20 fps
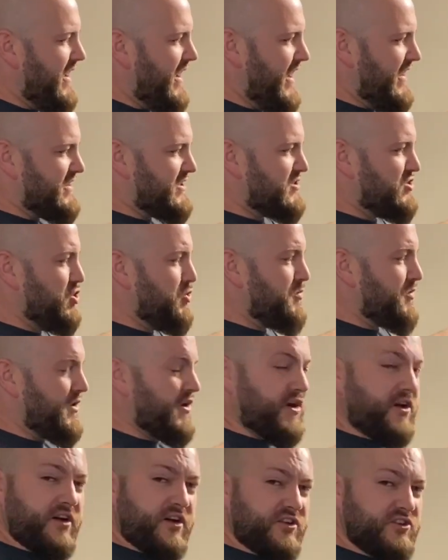it's
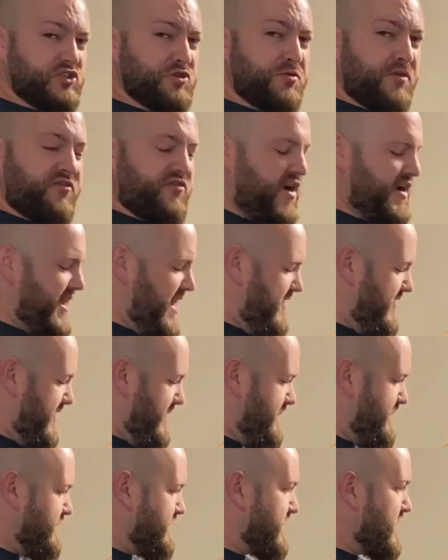super, super front
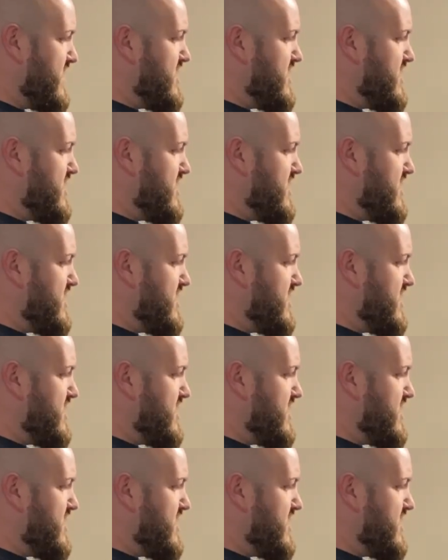heavy.